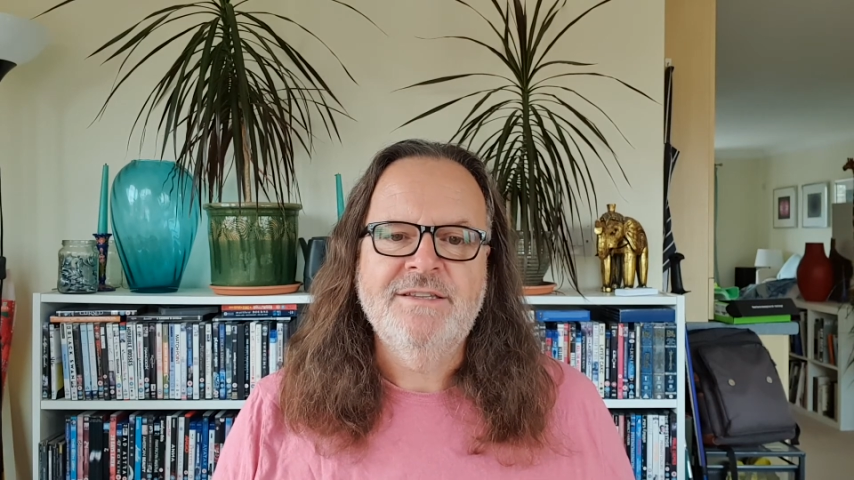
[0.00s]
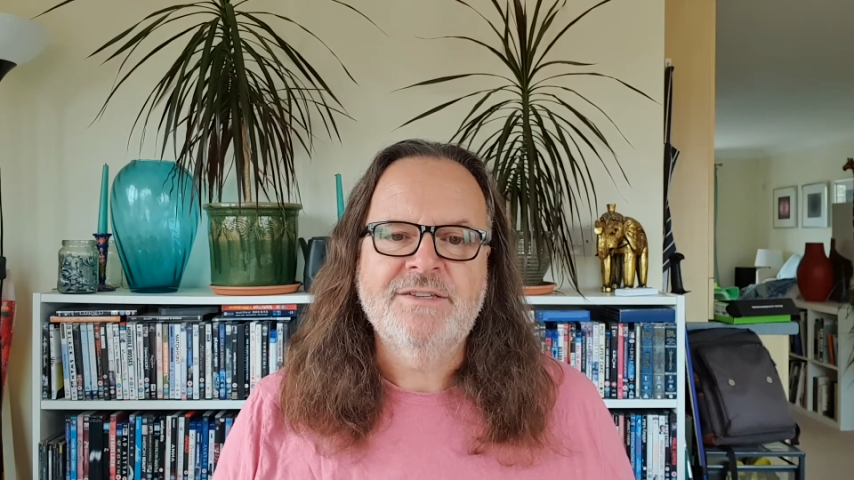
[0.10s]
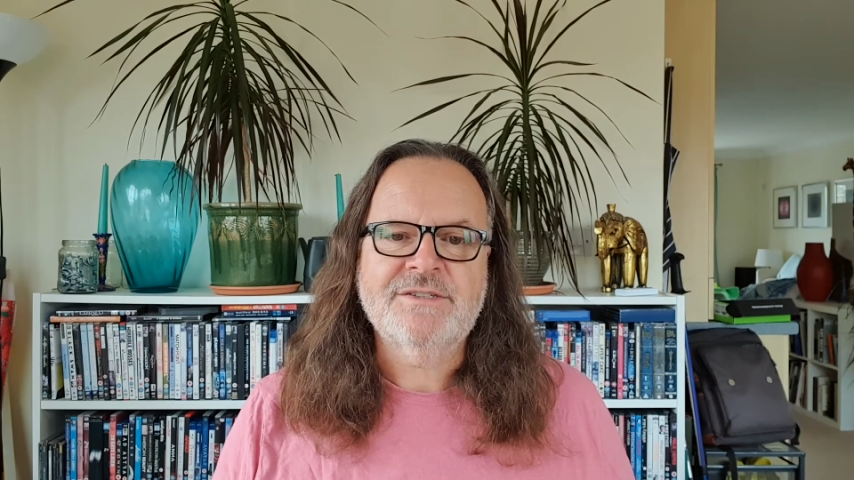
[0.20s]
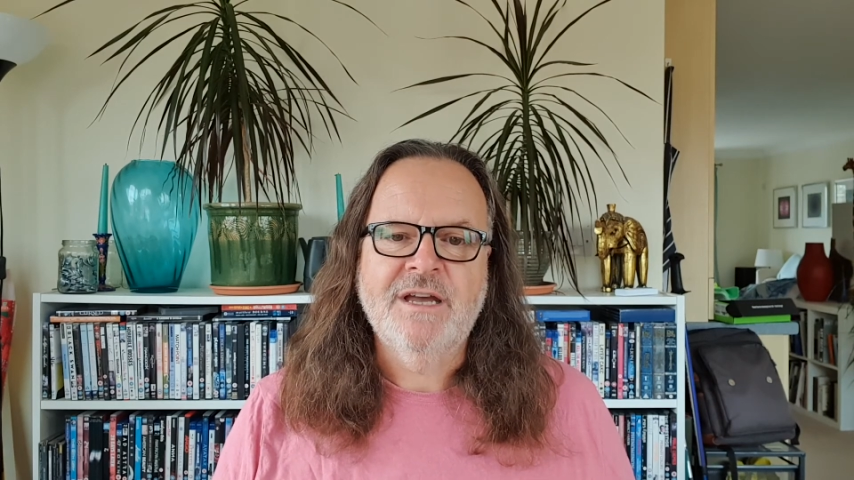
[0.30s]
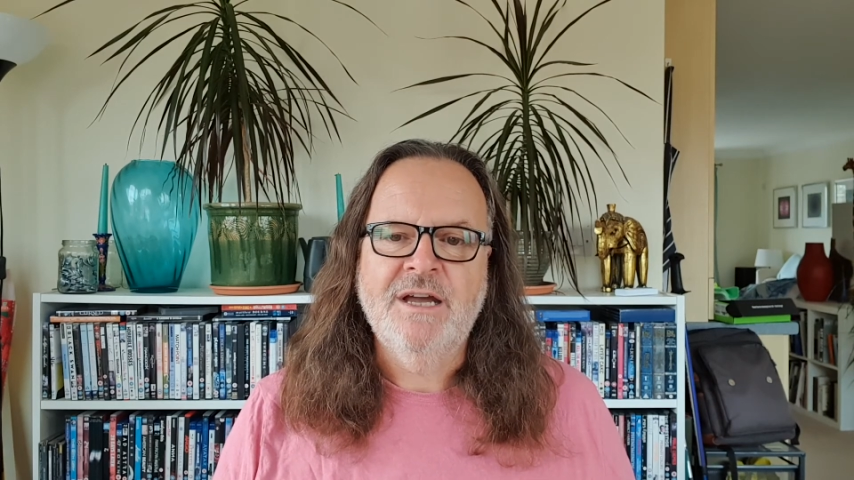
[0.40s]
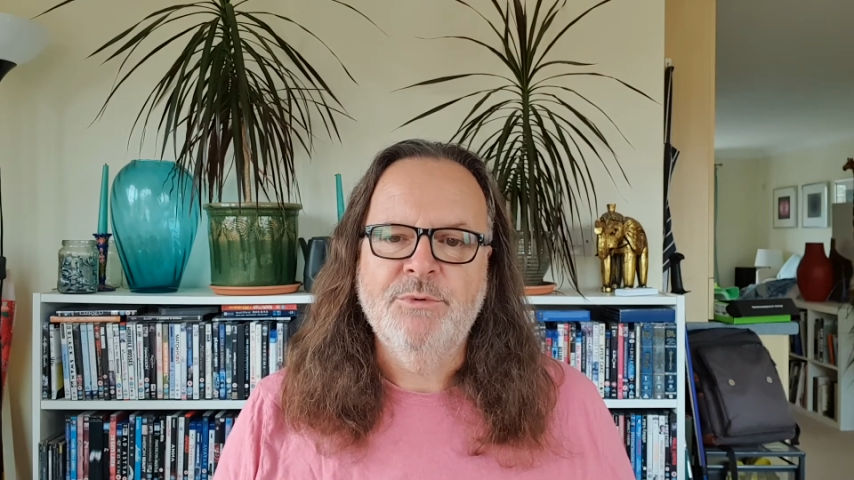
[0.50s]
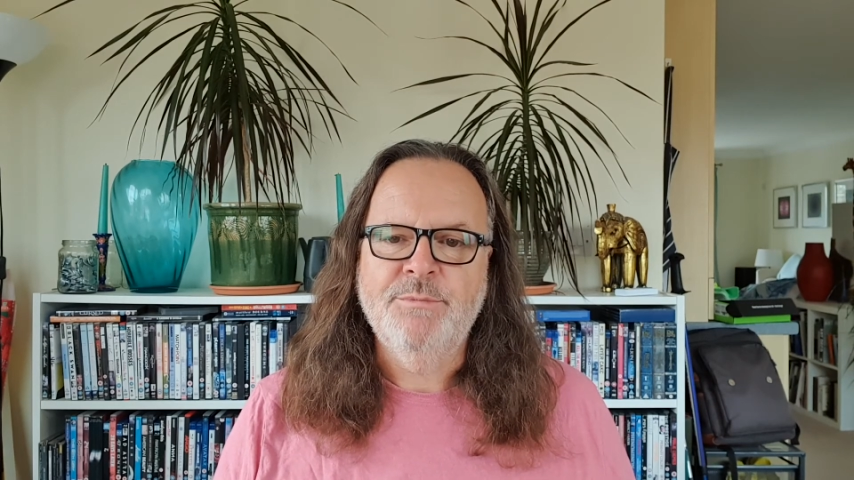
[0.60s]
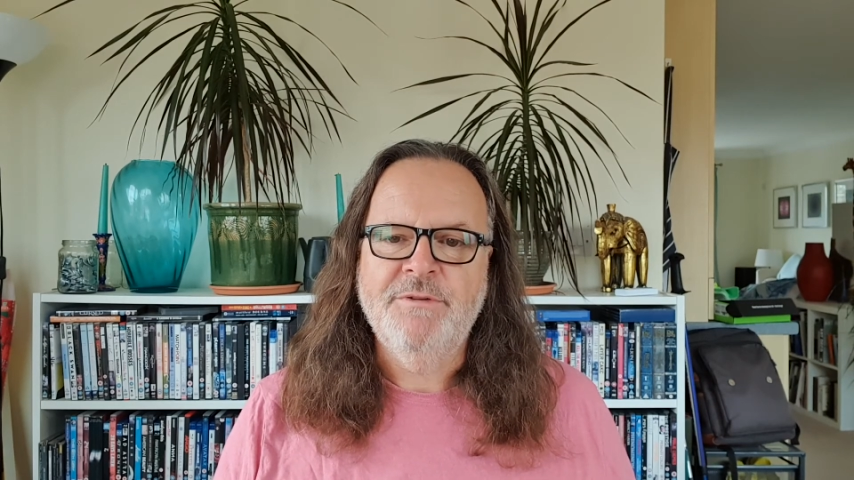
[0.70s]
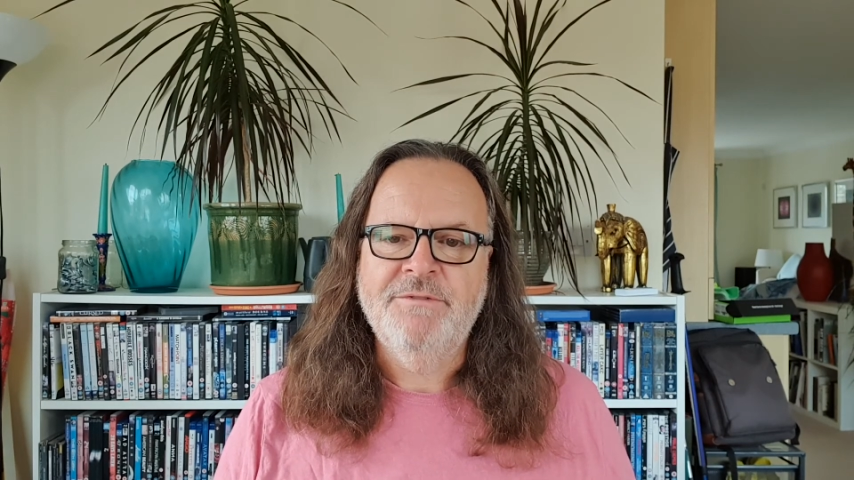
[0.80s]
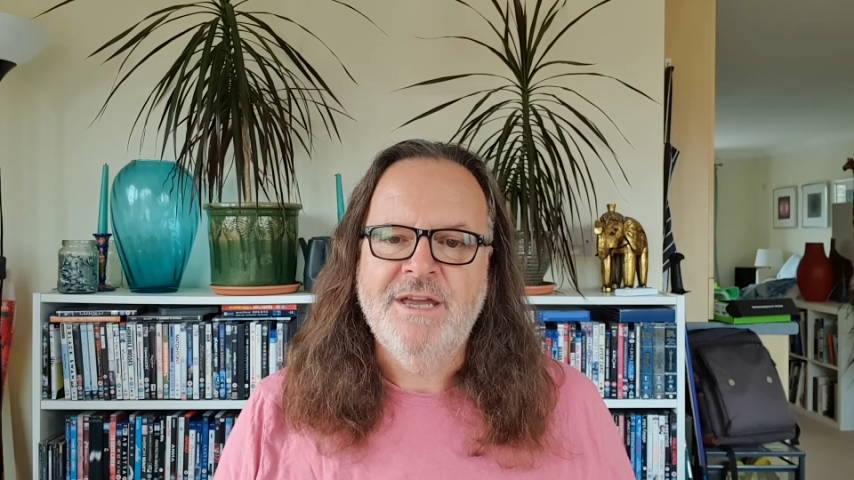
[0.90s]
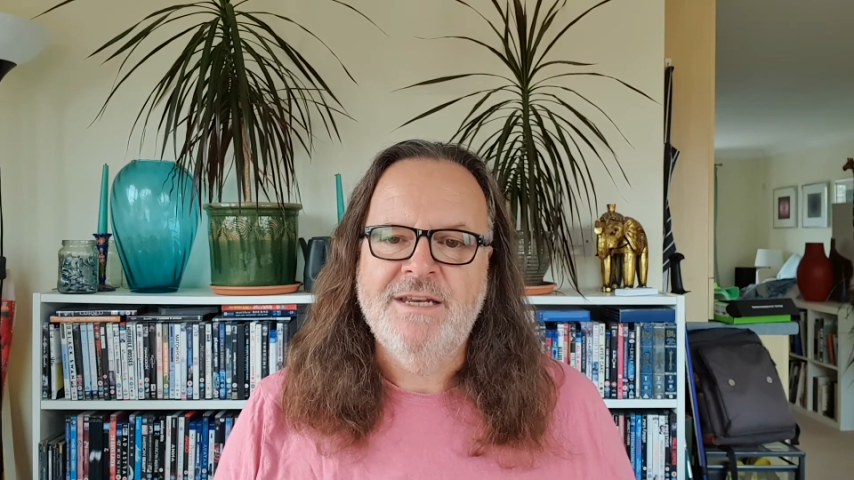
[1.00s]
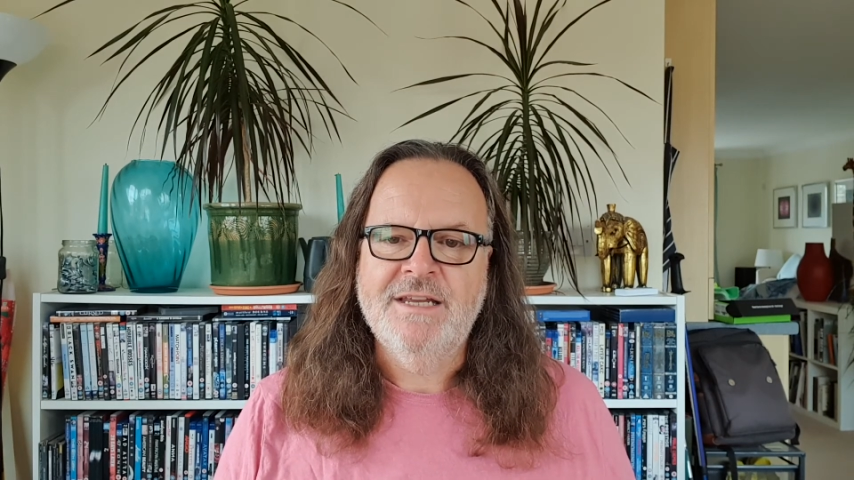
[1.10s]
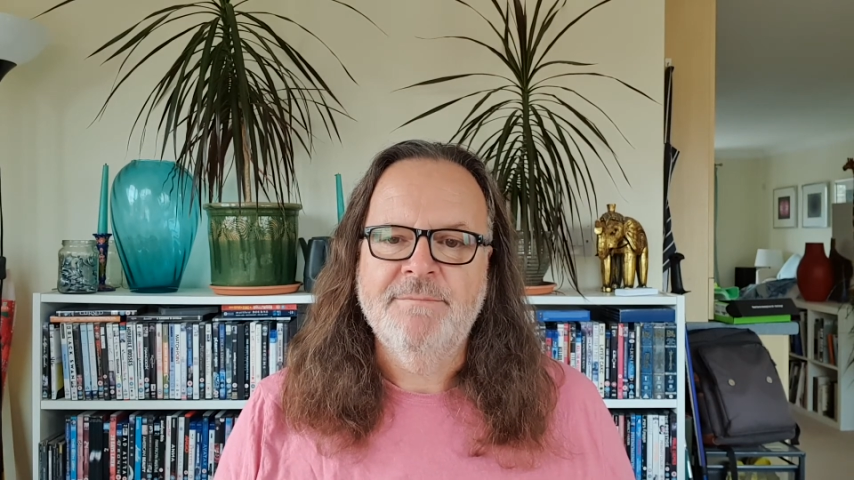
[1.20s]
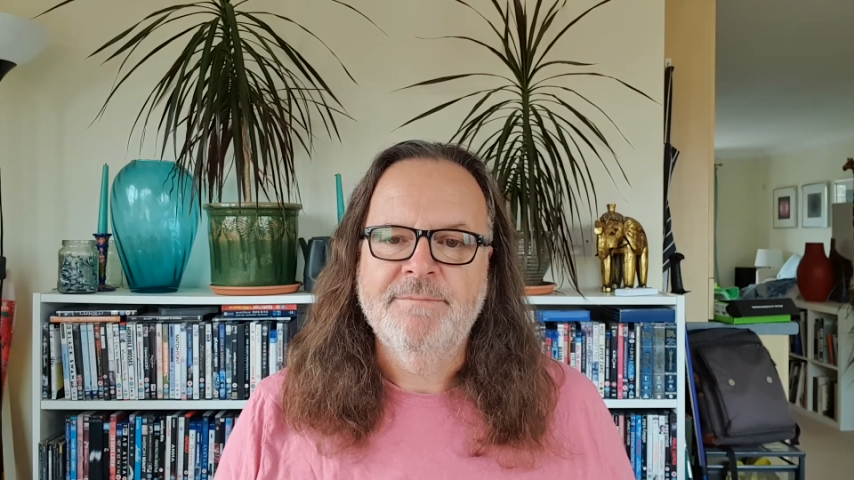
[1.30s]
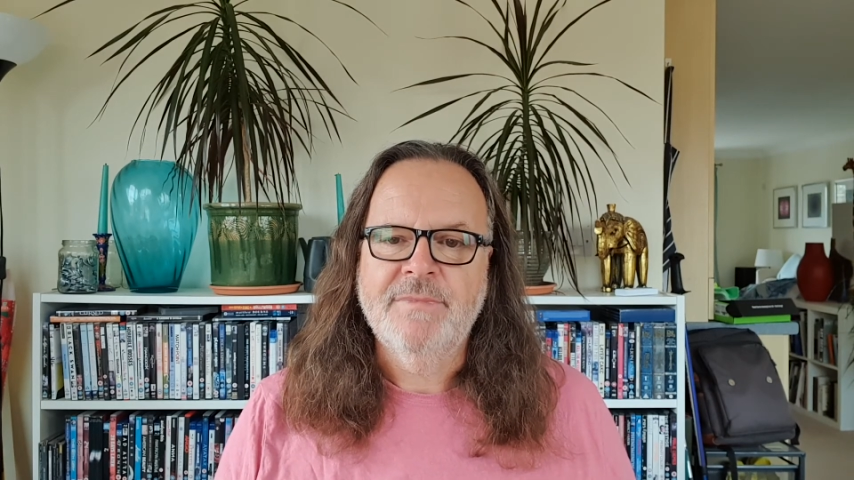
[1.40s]
the sky would be
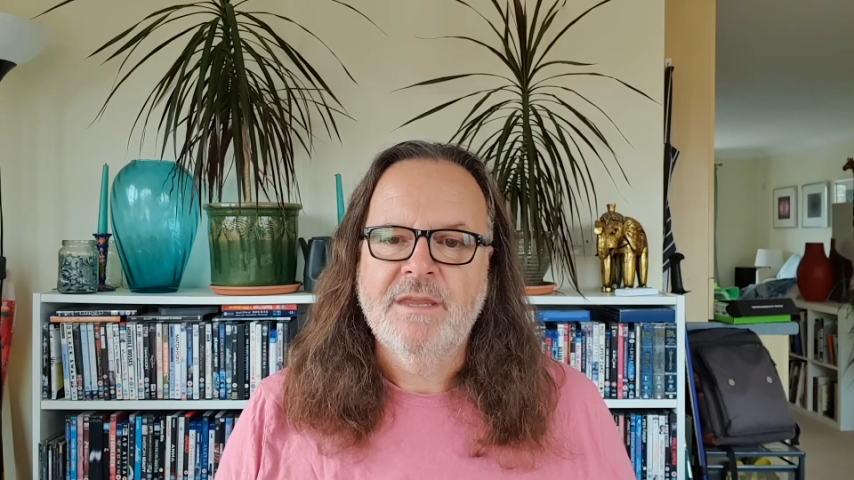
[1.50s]
fading.